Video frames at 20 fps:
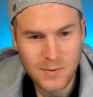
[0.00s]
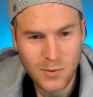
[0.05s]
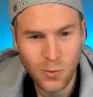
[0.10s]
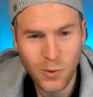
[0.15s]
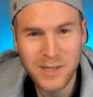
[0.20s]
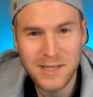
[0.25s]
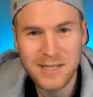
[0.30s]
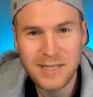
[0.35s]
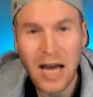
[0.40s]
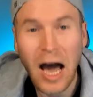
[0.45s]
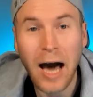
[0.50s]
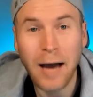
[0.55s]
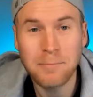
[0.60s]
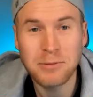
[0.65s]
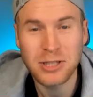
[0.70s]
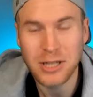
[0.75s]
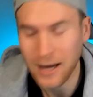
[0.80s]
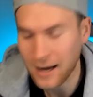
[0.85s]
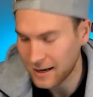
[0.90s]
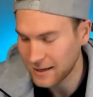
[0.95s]
When's
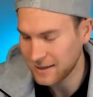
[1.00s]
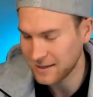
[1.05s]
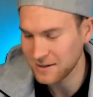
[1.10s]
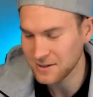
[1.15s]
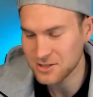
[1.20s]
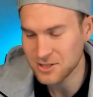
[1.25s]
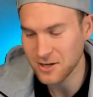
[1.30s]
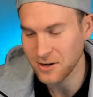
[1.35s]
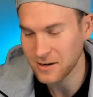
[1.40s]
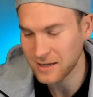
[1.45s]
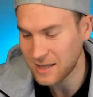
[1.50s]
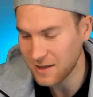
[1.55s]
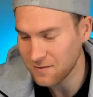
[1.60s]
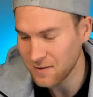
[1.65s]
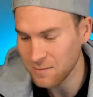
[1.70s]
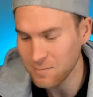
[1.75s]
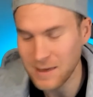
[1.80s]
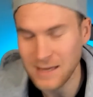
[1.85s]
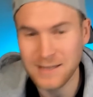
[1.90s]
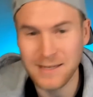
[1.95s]
Top Shot going to start
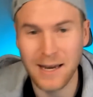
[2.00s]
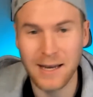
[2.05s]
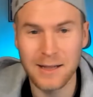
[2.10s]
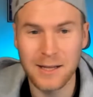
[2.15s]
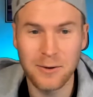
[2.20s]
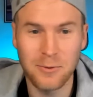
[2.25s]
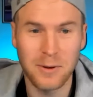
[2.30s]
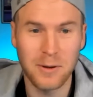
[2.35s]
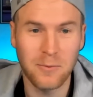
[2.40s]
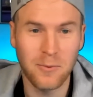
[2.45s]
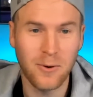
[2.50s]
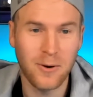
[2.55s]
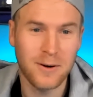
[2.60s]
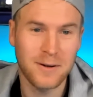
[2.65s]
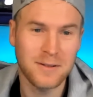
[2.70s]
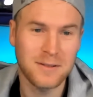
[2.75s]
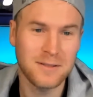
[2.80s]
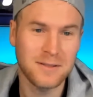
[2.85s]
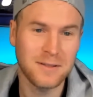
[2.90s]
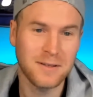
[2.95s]
giving me daily
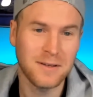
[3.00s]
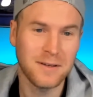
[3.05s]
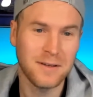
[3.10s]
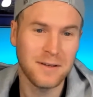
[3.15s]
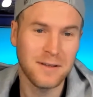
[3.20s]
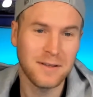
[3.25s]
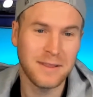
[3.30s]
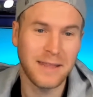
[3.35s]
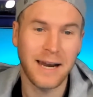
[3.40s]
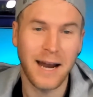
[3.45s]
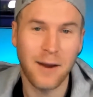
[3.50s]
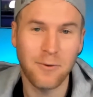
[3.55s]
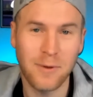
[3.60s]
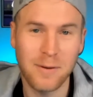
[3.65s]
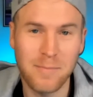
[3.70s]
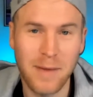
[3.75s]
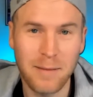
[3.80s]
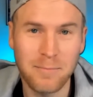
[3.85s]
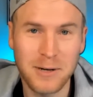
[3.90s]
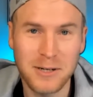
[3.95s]
rewards that I
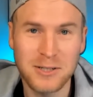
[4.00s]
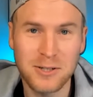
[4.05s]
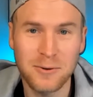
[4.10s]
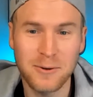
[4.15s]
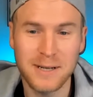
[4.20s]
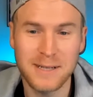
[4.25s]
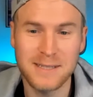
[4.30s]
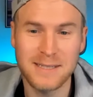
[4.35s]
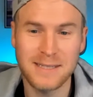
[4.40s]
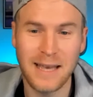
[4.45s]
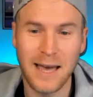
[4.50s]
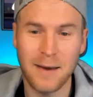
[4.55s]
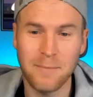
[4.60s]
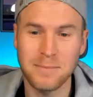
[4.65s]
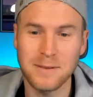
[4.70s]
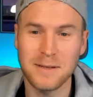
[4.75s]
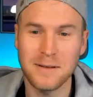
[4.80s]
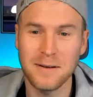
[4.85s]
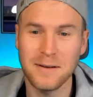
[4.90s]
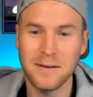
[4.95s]
remember to
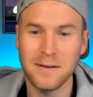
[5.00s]
accept?